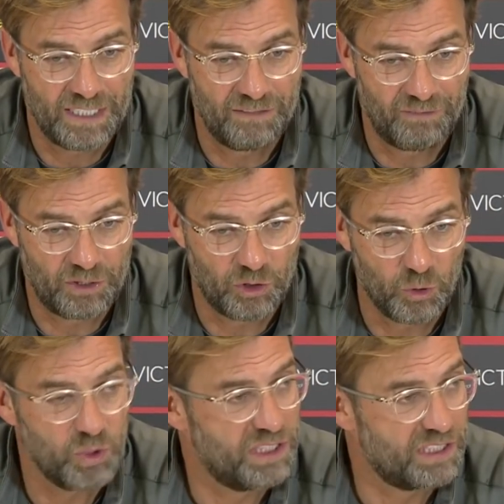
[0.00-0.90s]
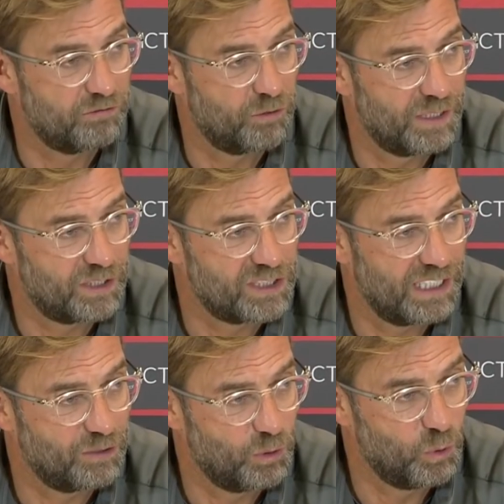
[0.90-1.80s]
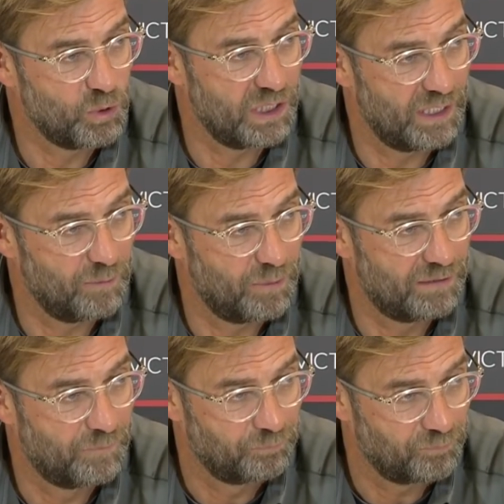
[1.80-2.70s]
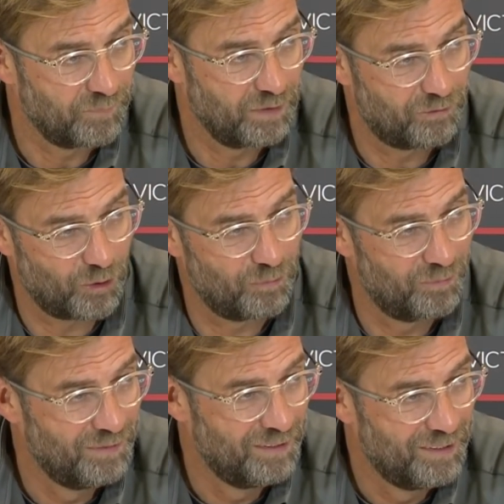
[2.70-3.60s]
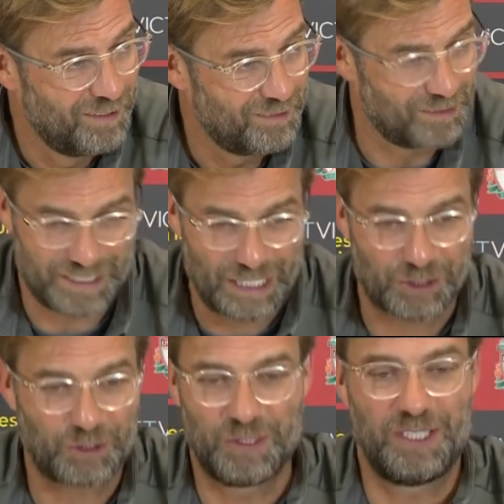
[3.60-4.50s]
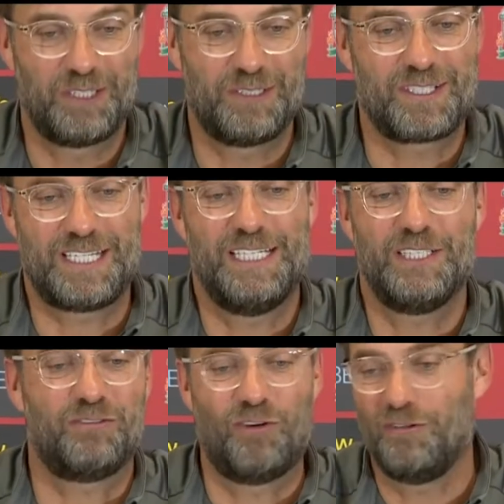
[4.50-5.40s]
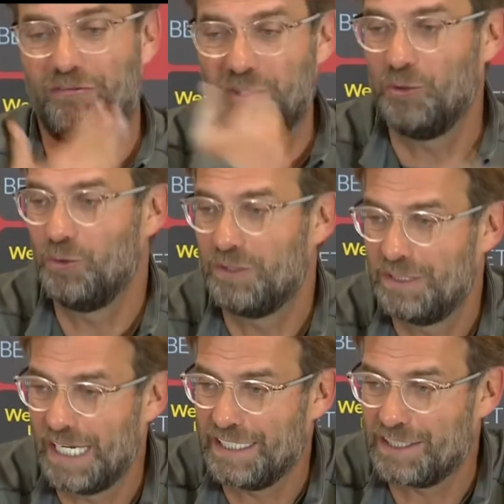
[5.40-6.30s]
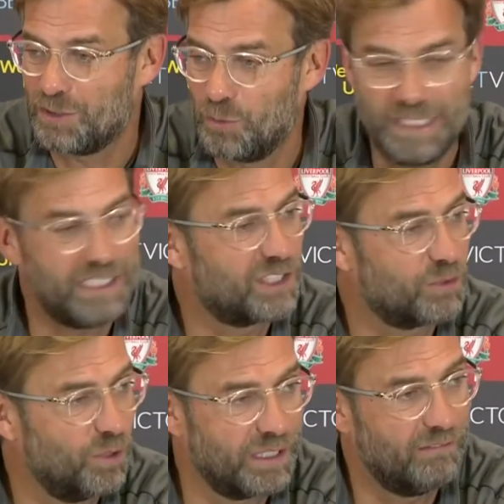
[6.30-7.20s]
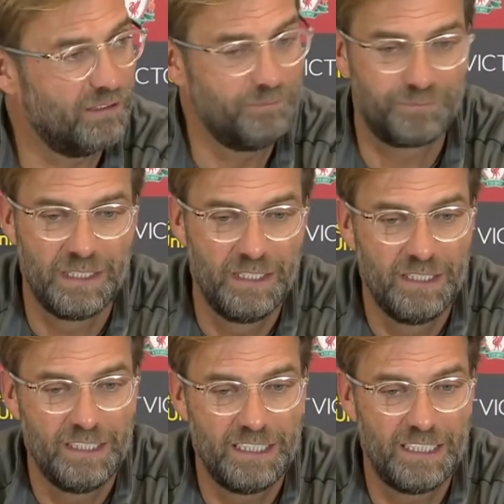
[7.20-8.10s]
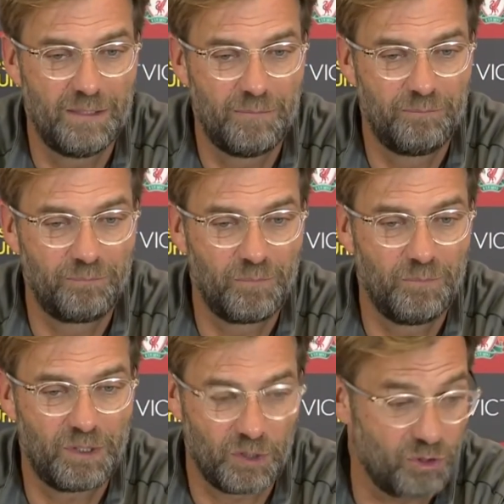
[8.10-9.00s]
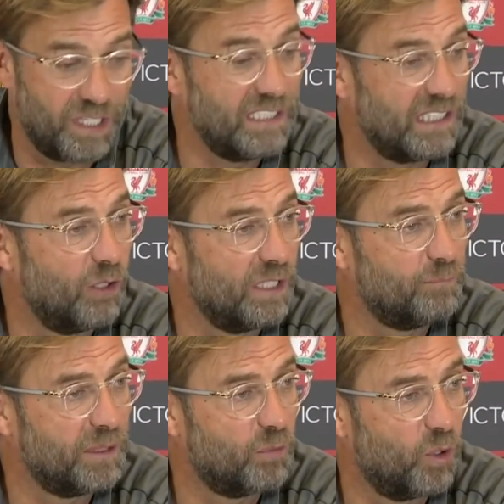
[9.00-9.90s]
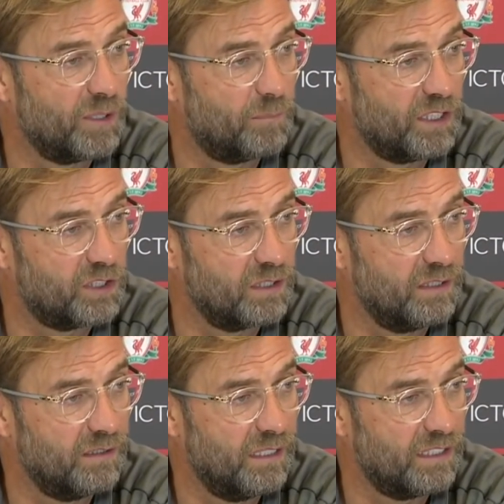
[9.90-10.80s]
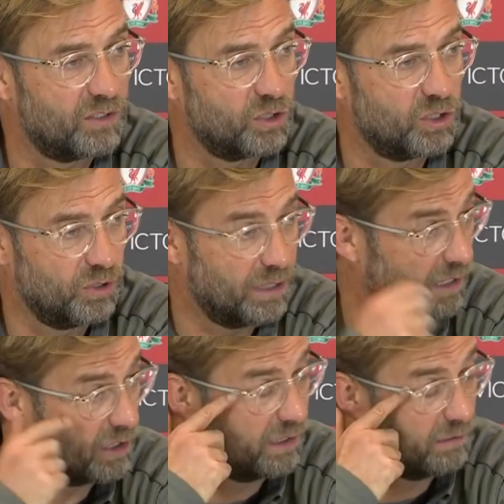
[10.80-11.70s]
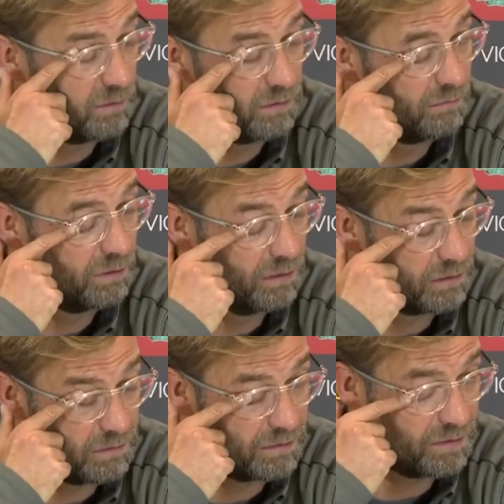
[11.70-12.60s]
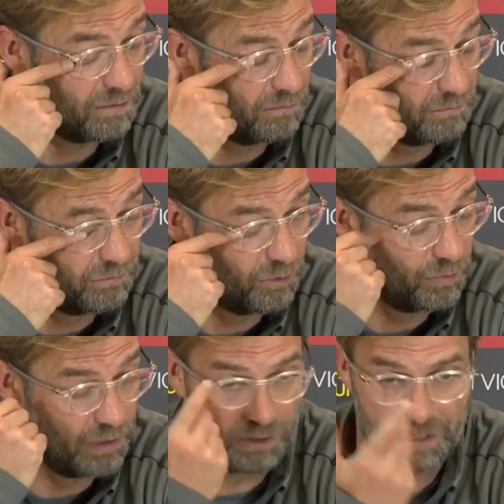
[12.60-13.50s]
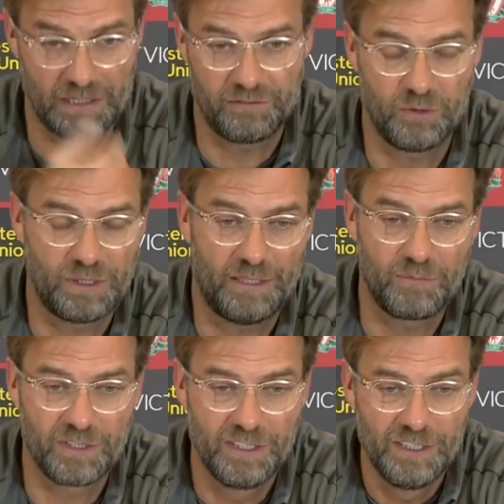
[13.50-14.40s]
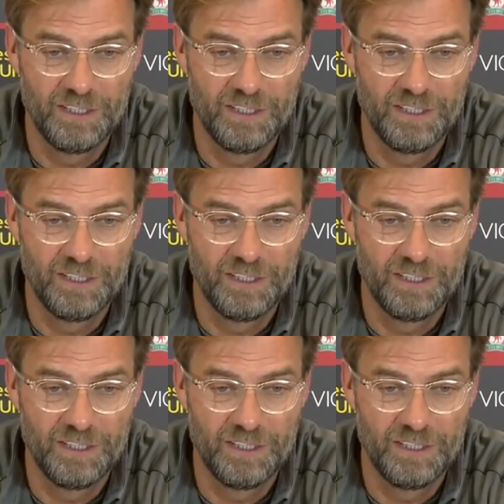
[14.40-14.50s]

uh, when you use these informations, then you lose a little bit from the natural skills for a few days, weeks, whatever, um, because you think now a little bit more on the pitch, as you should actually, uh, because it's um, football. I said a few times,